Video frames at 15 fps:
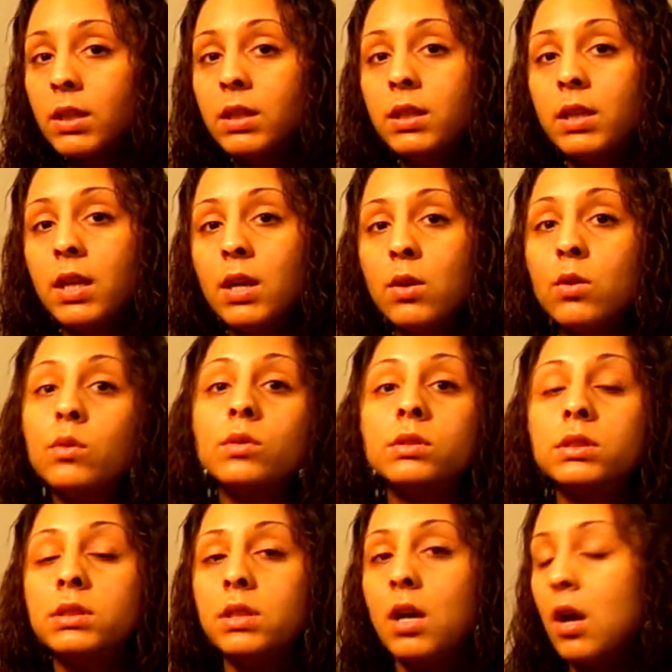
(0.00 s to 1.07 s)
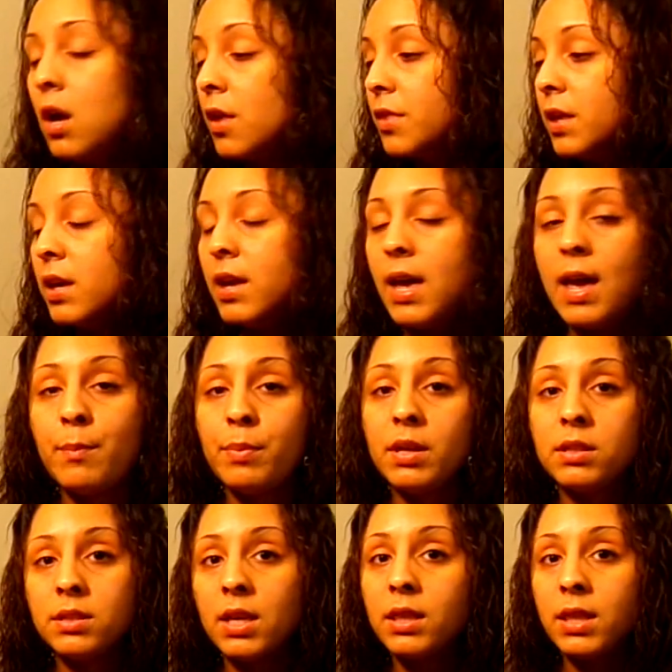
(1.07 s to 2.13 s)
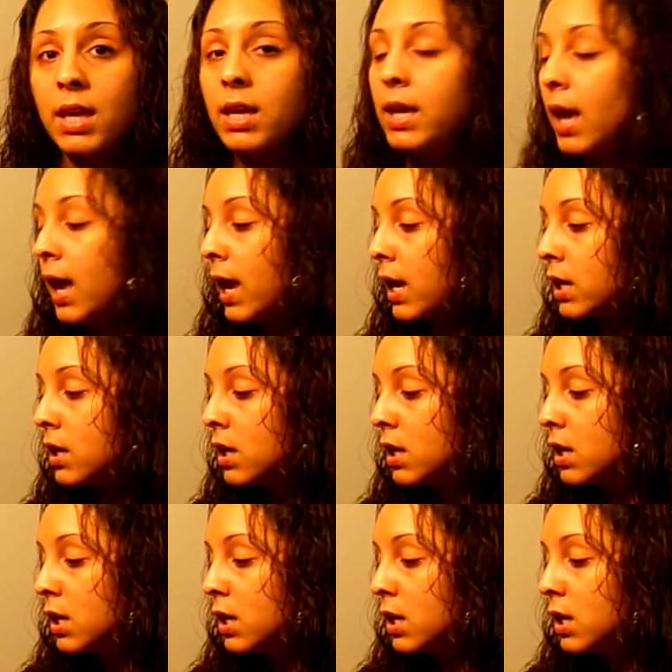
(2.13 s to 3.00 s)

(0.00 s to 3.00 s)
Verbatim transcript: kills all the epics that they can.